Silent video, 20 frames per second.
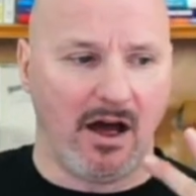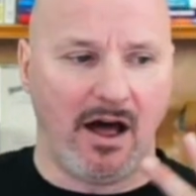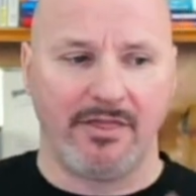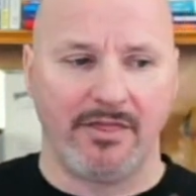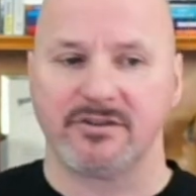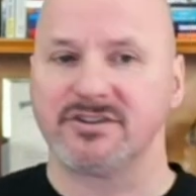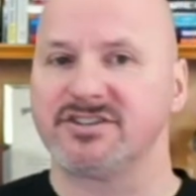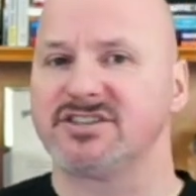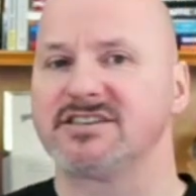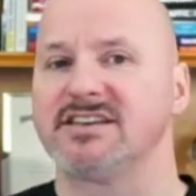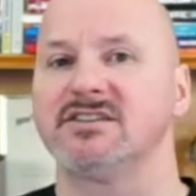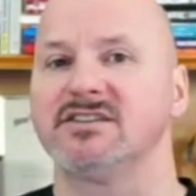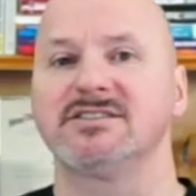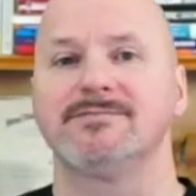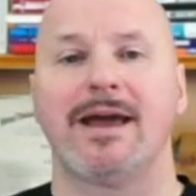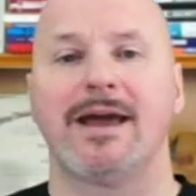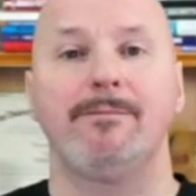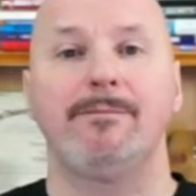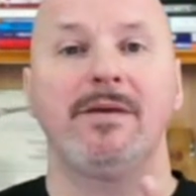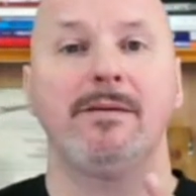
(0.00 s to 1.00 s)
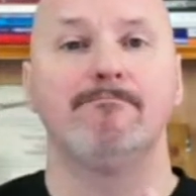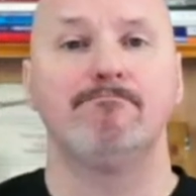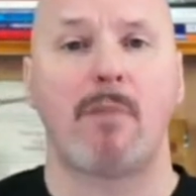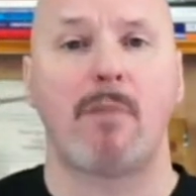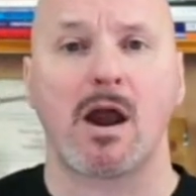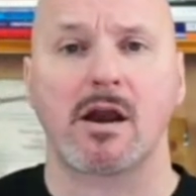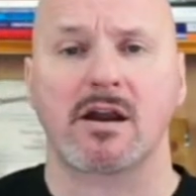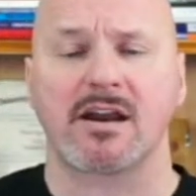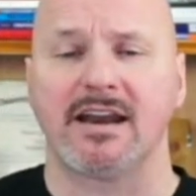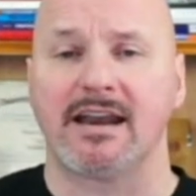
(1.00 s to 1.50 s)
Other skills might be
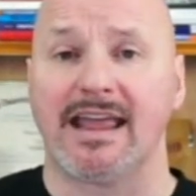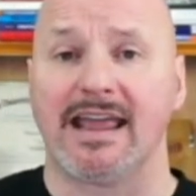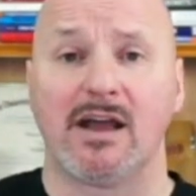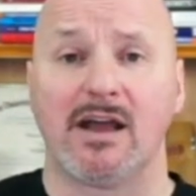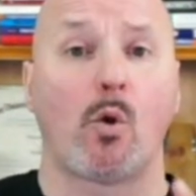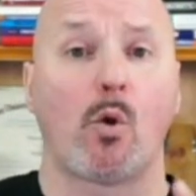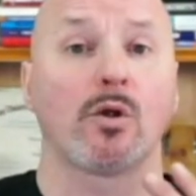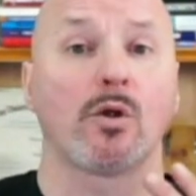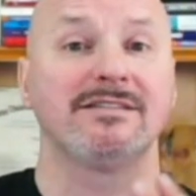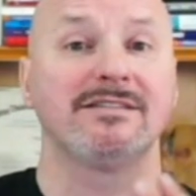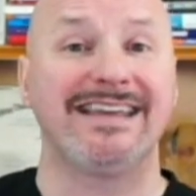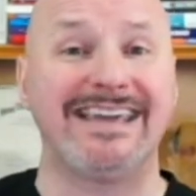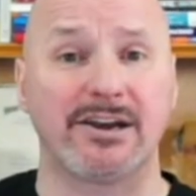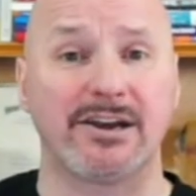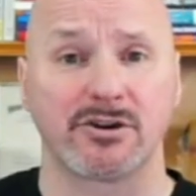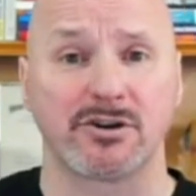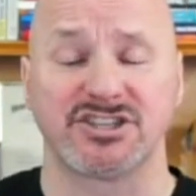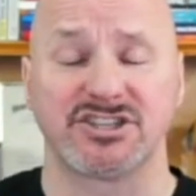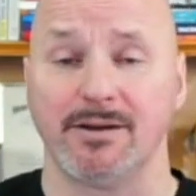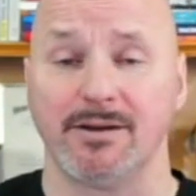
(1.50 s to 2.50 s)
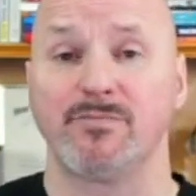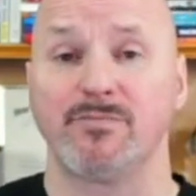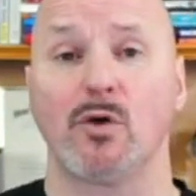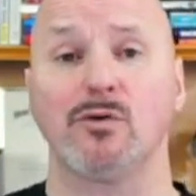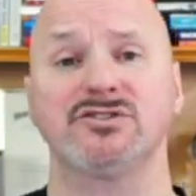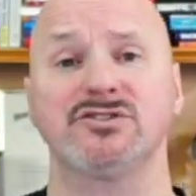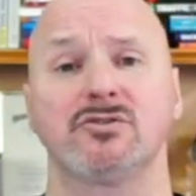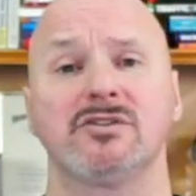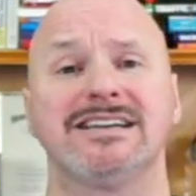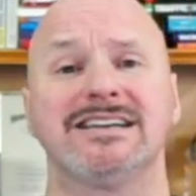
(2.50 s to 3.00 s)
marketing or leadership.
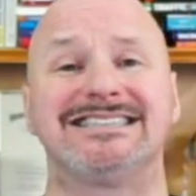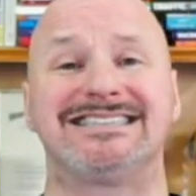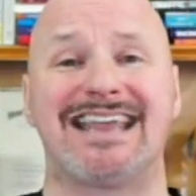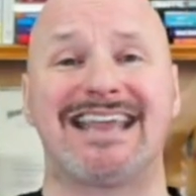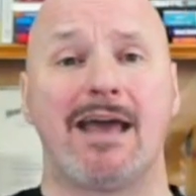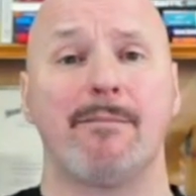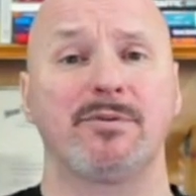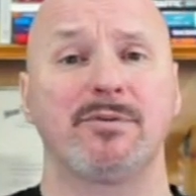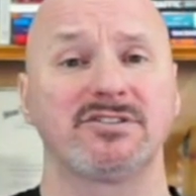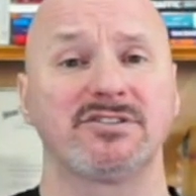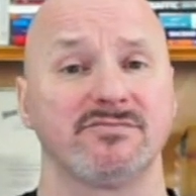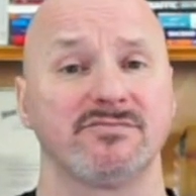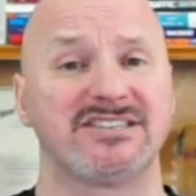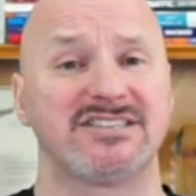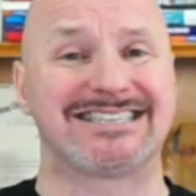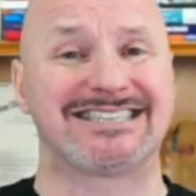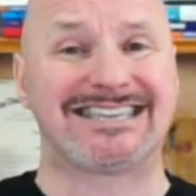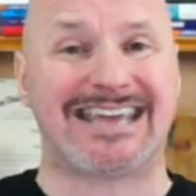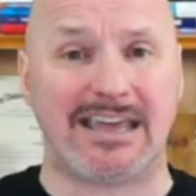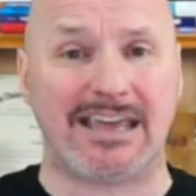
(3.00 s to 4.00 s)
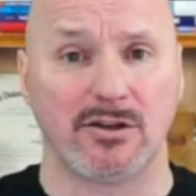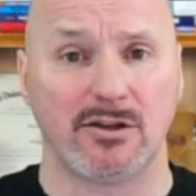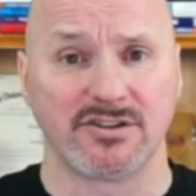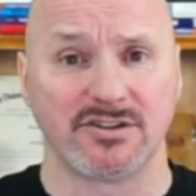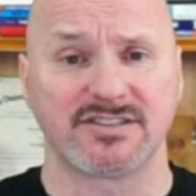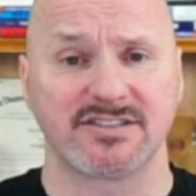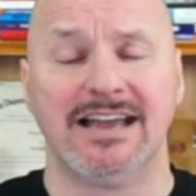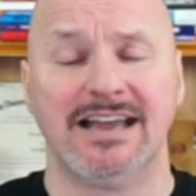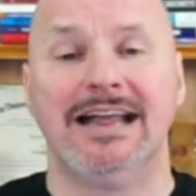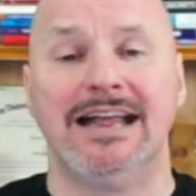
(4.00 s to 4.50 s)
Those are examples of
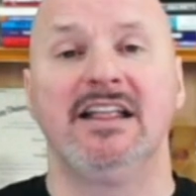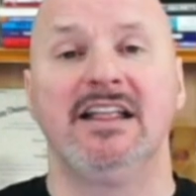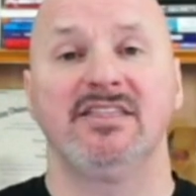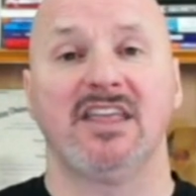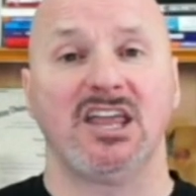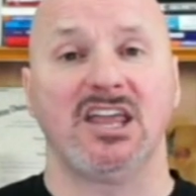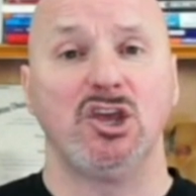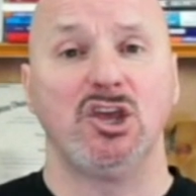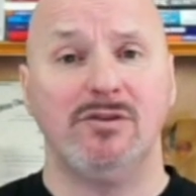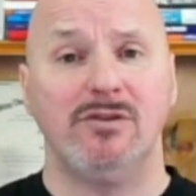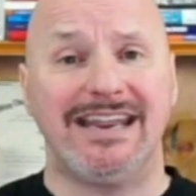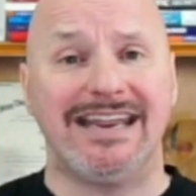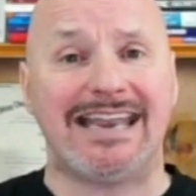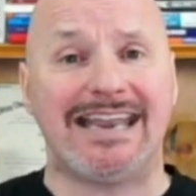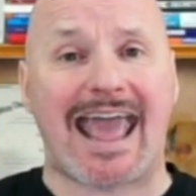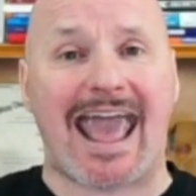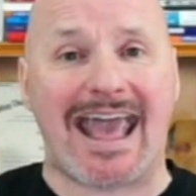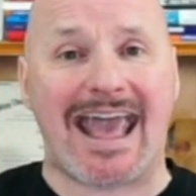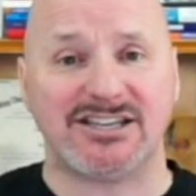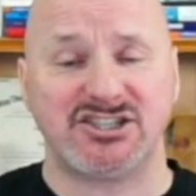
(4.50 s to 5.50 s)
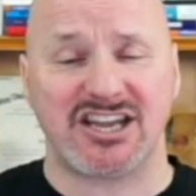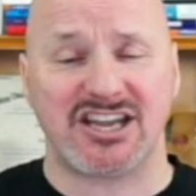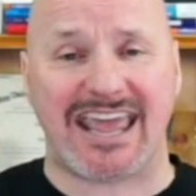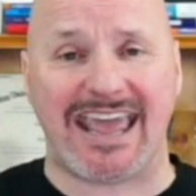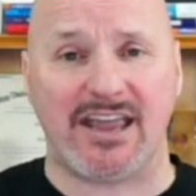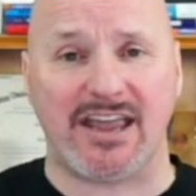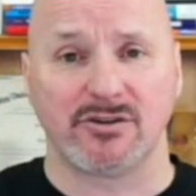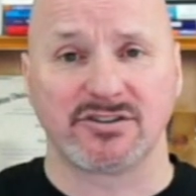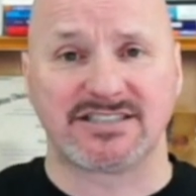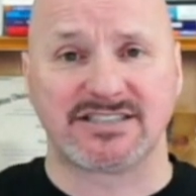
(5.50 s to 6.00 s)
skills that you need to
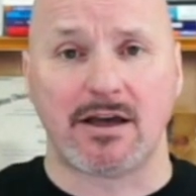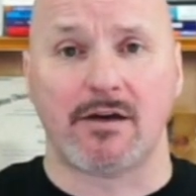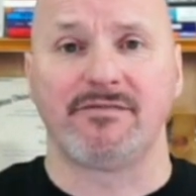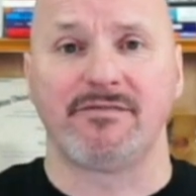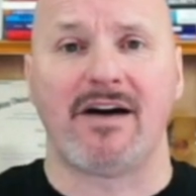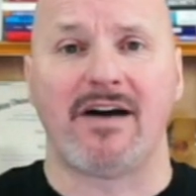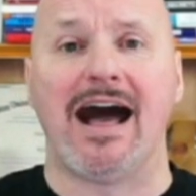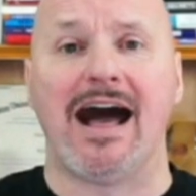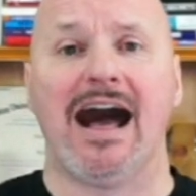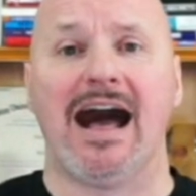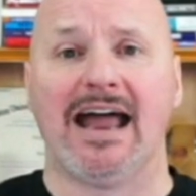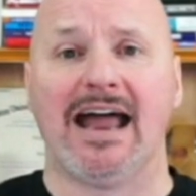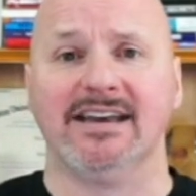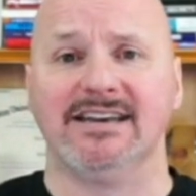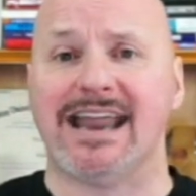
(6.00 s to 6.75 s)
educate yourself on.